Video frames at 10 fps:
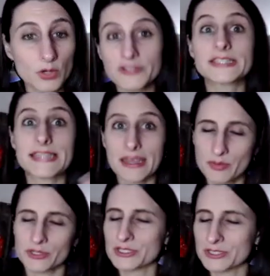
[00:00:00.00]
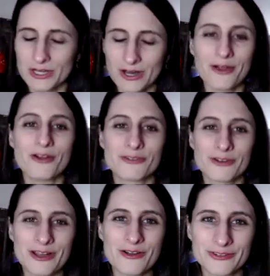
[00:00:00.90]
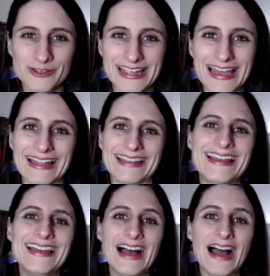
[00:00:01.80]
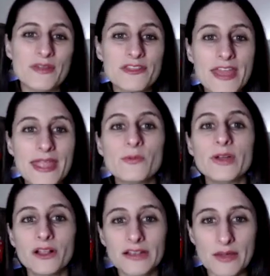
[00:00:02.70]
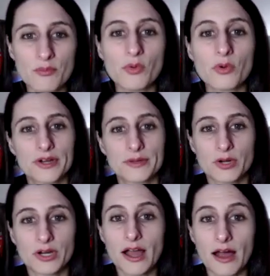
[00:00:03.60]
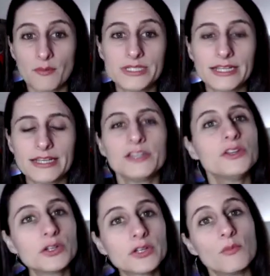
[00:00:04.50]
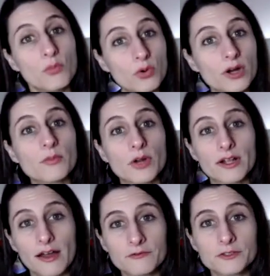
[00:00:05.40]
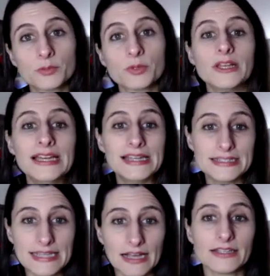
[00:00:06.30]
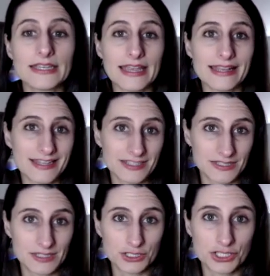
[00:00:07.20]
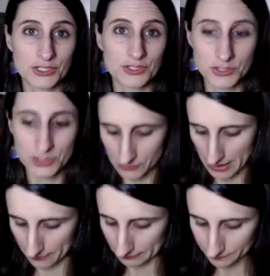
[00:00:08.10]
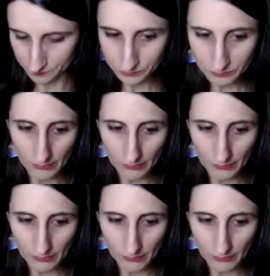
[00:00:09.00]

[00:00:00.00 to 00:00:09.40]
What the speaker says: Or to the same person, over and over again, they will get more and more competent and you'll get more and more comfortable delegating decisions to them.